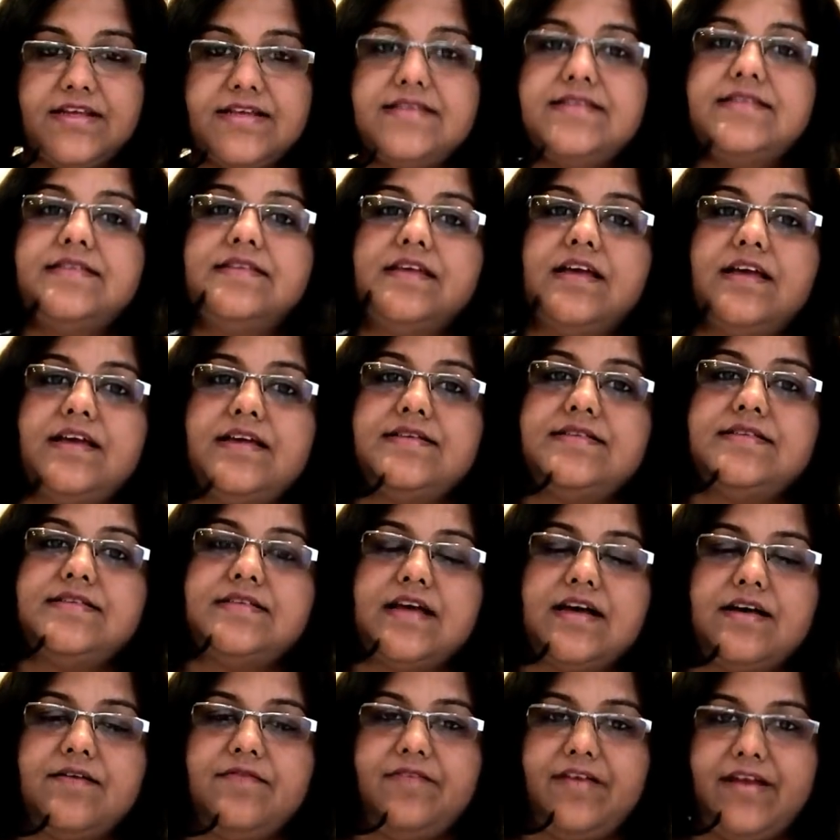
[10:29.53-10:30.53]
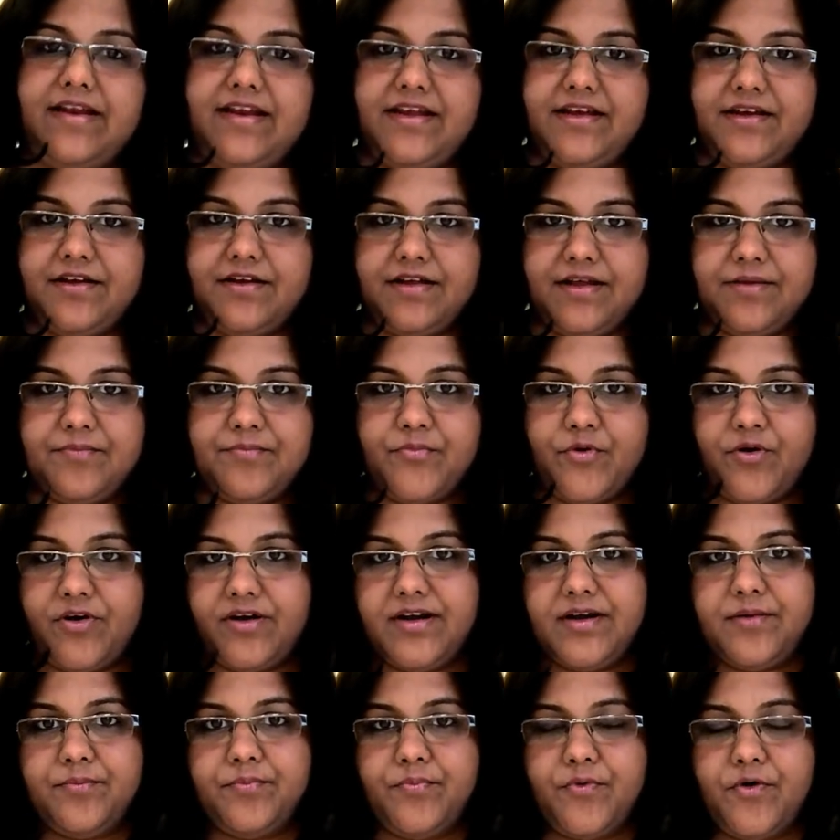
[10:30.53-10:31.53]
this is a very
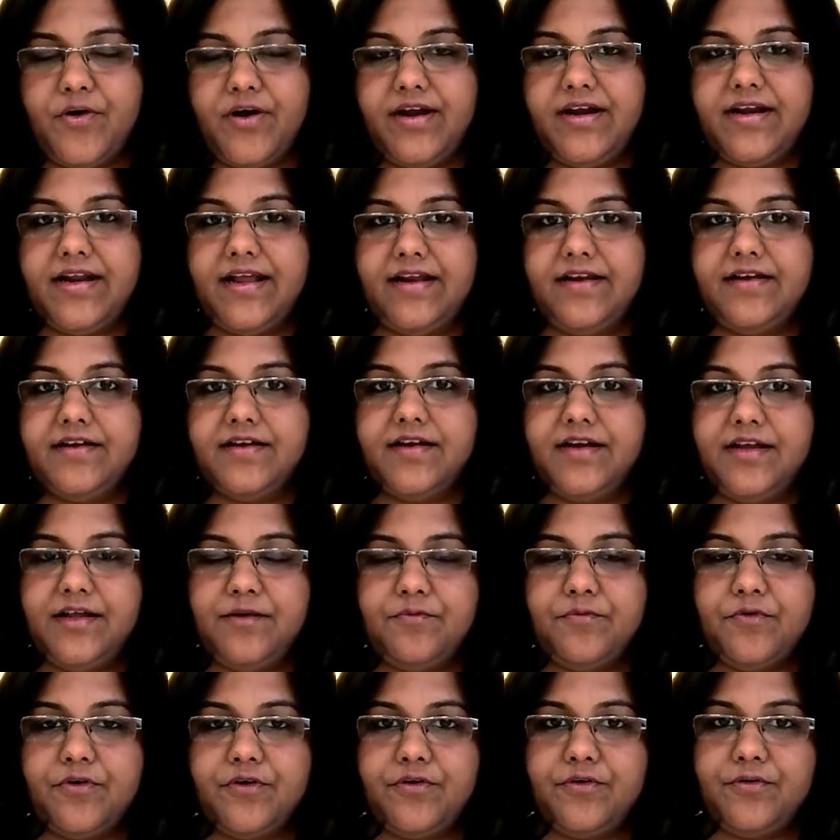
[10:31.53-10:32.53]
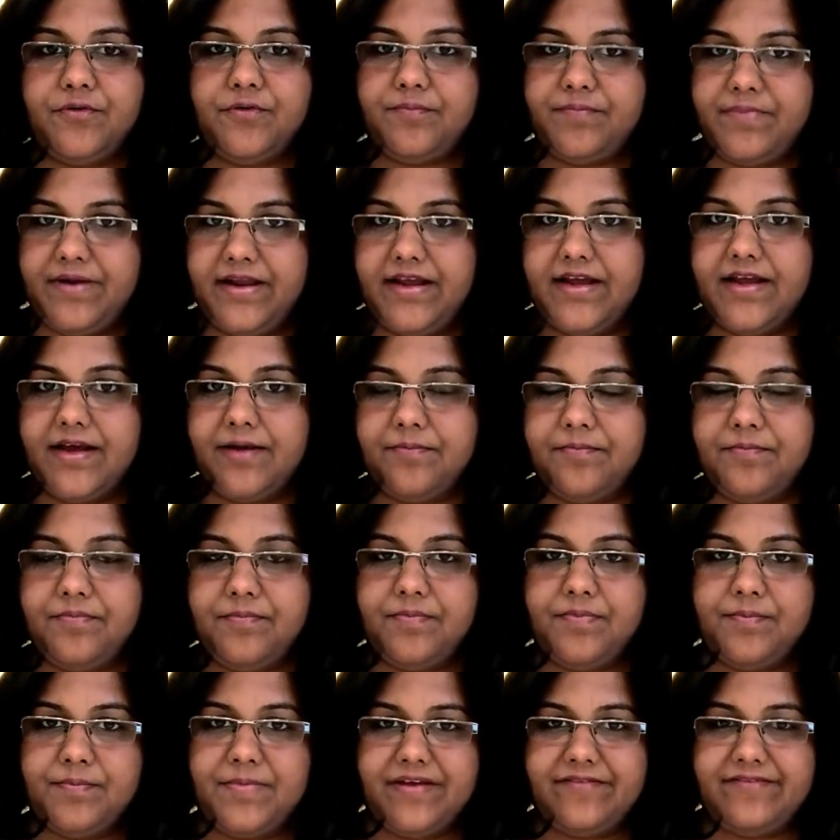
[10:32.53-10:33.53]
important point I really want to bring up,
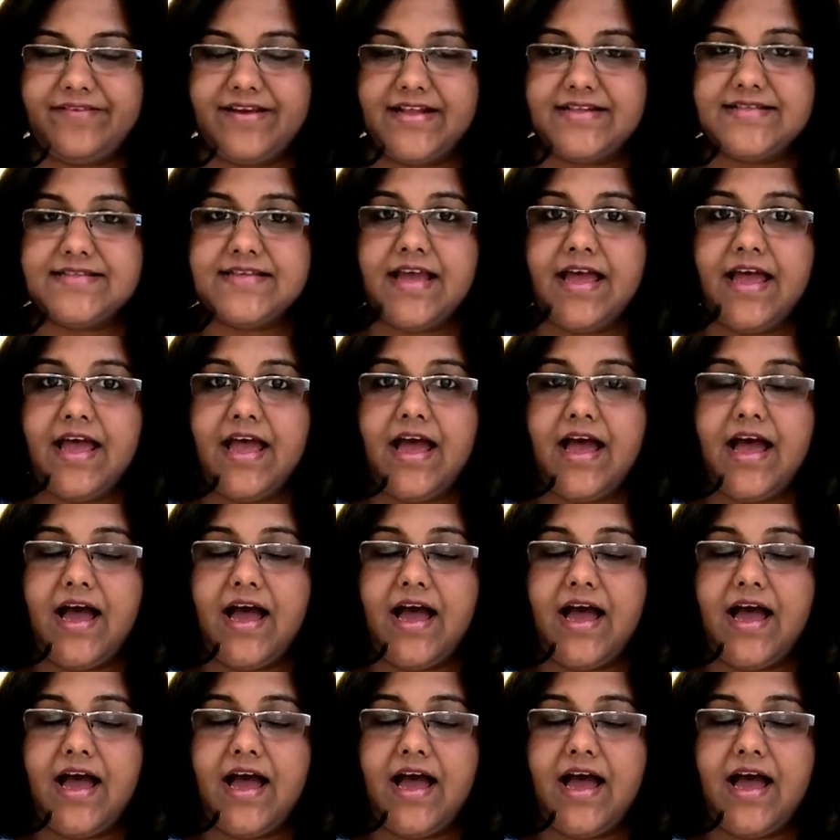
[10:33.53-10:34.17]
my friends.